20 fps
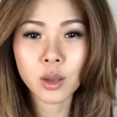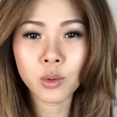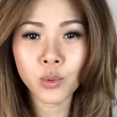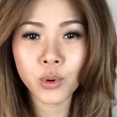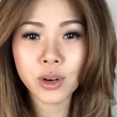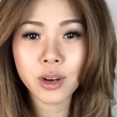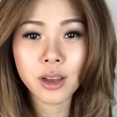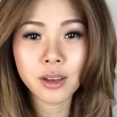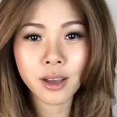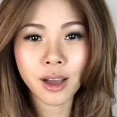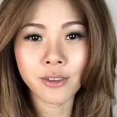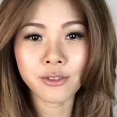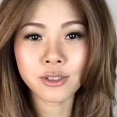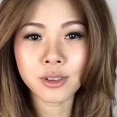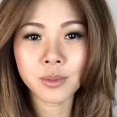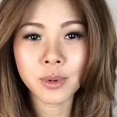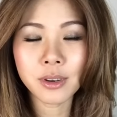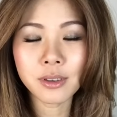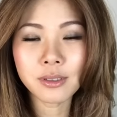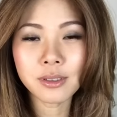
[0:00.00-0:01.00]
we're not
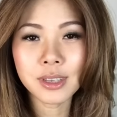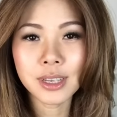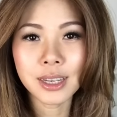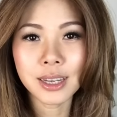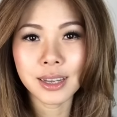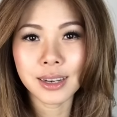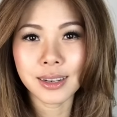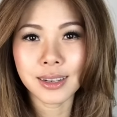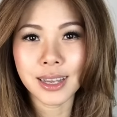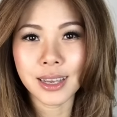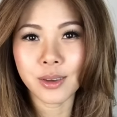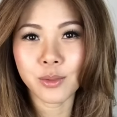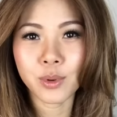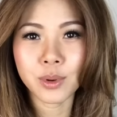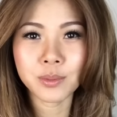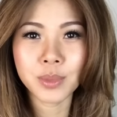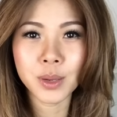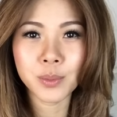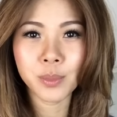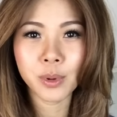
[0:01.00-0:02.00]
comfortable, like
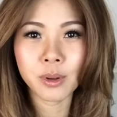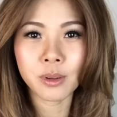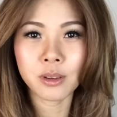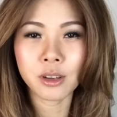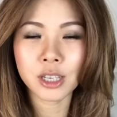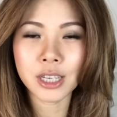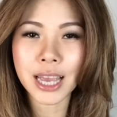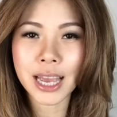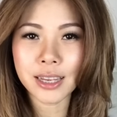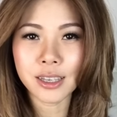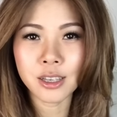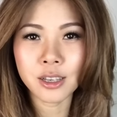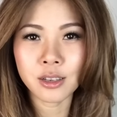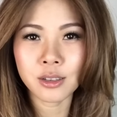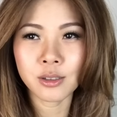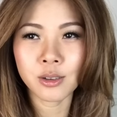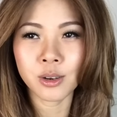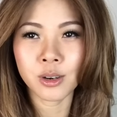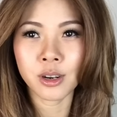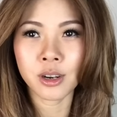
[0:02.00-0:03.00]
when people look at
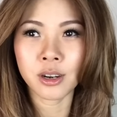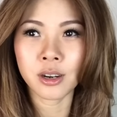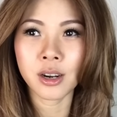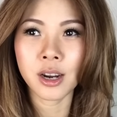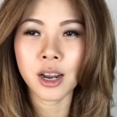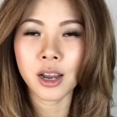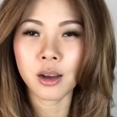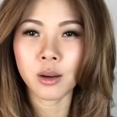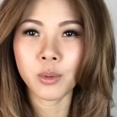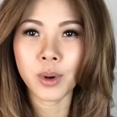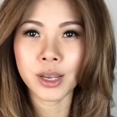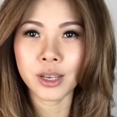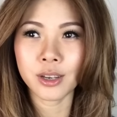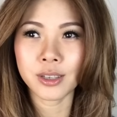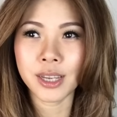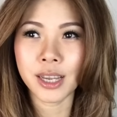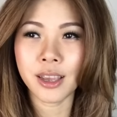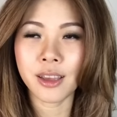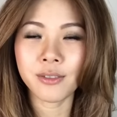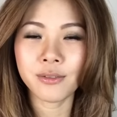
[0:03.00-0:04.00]
you or when you're
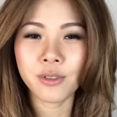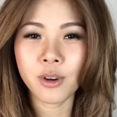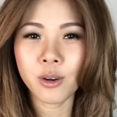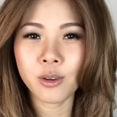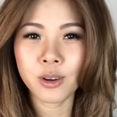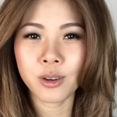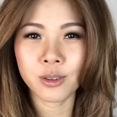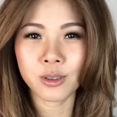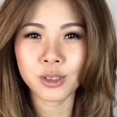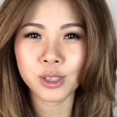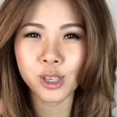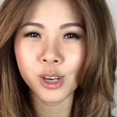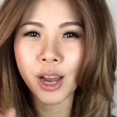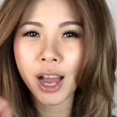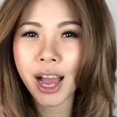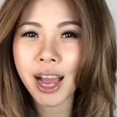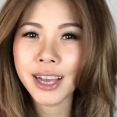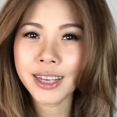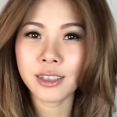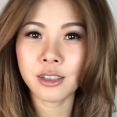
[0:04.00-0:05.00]
taking photos, your
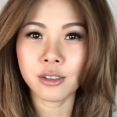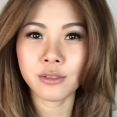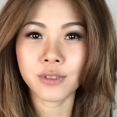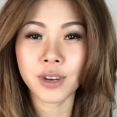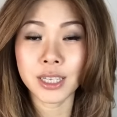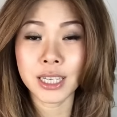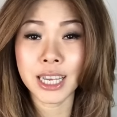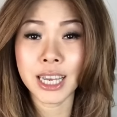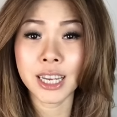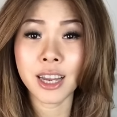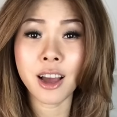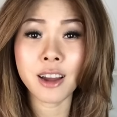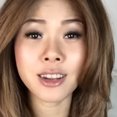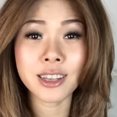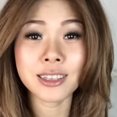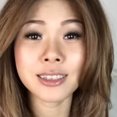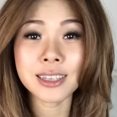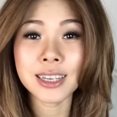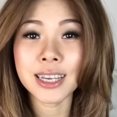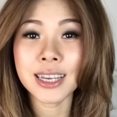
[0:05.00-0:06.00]
eyes look funny. And
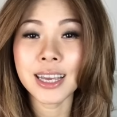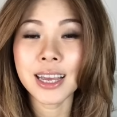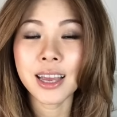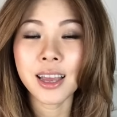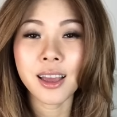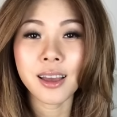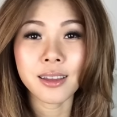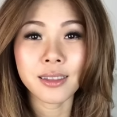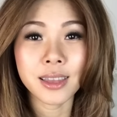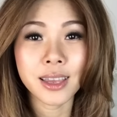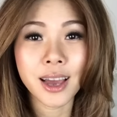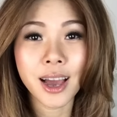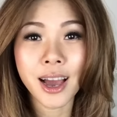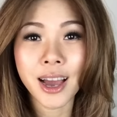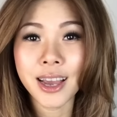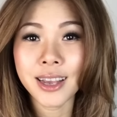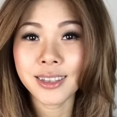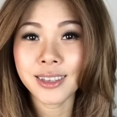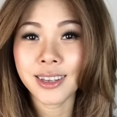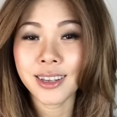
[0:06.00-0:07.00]
honestly, the
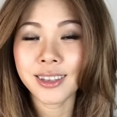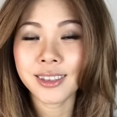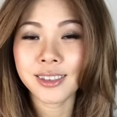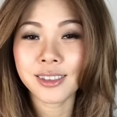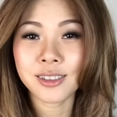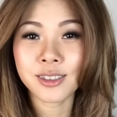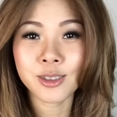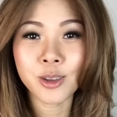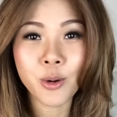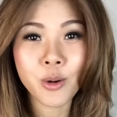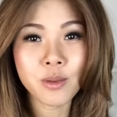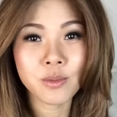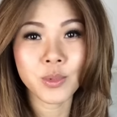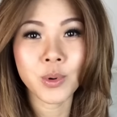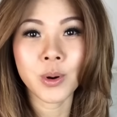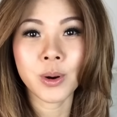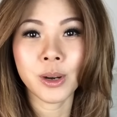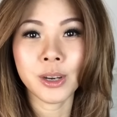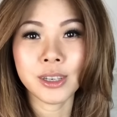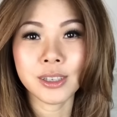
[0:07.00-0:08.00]
eyes is so
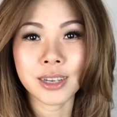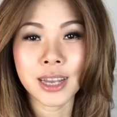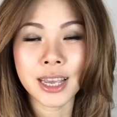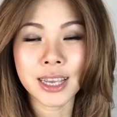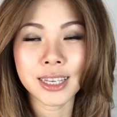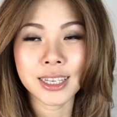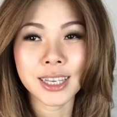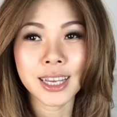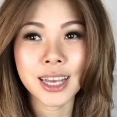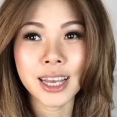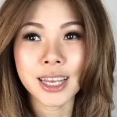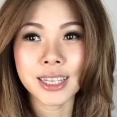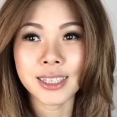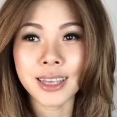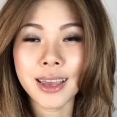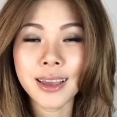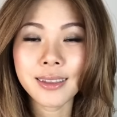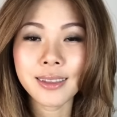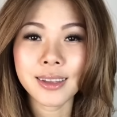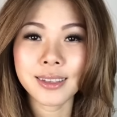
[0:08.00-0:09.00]
important. Like,
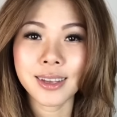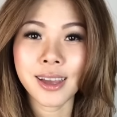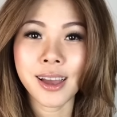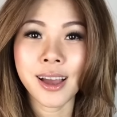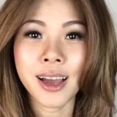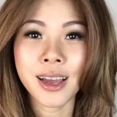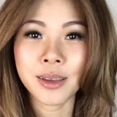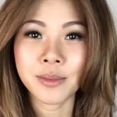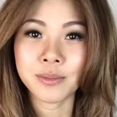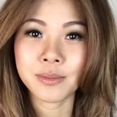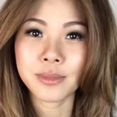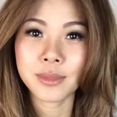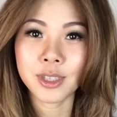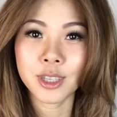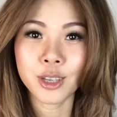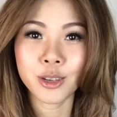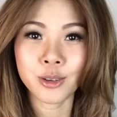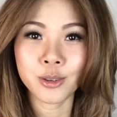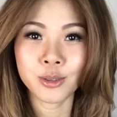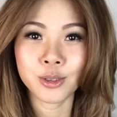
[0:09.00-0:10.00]
take the time
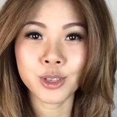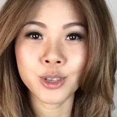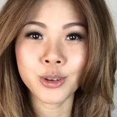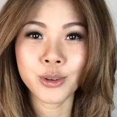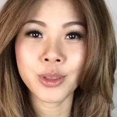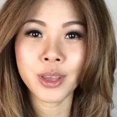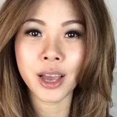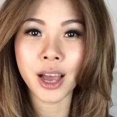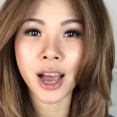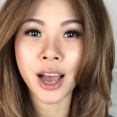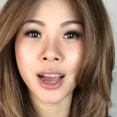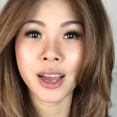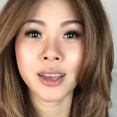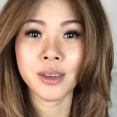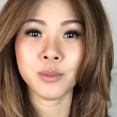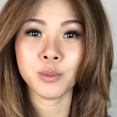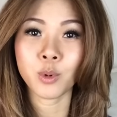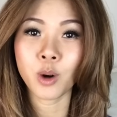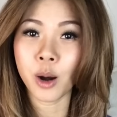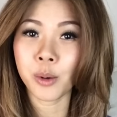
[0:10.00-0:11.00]
to do the eye
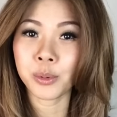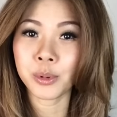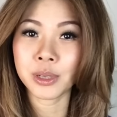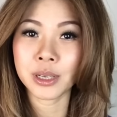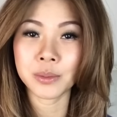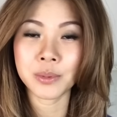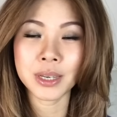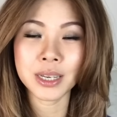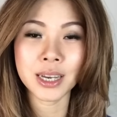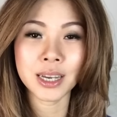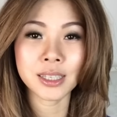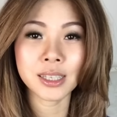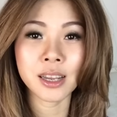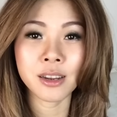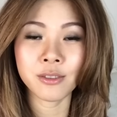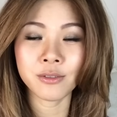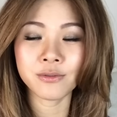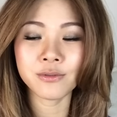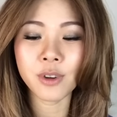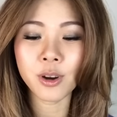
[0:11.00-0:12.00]
properly, because
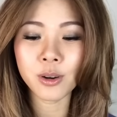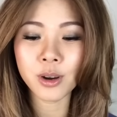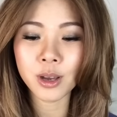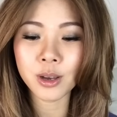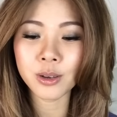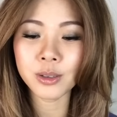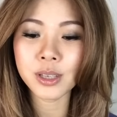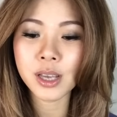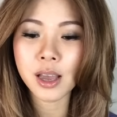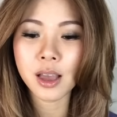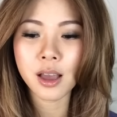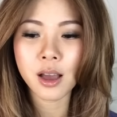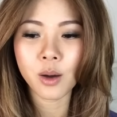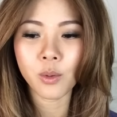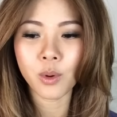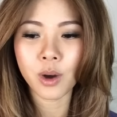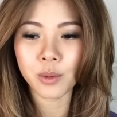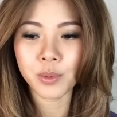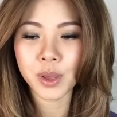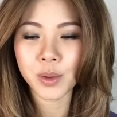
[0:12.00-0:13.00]
in photos,
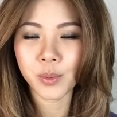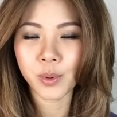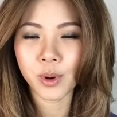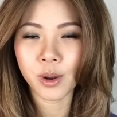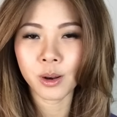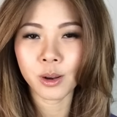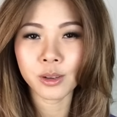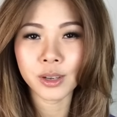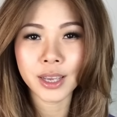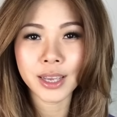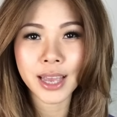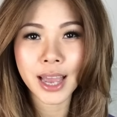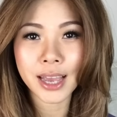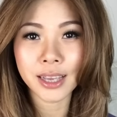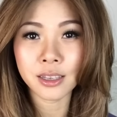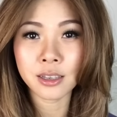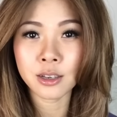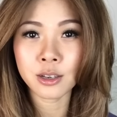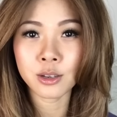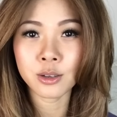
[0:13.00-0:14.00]
while people are looking at
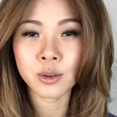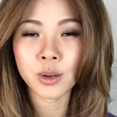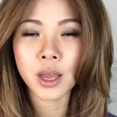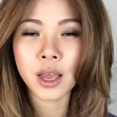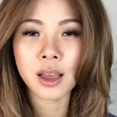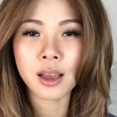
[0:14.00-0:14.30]
you,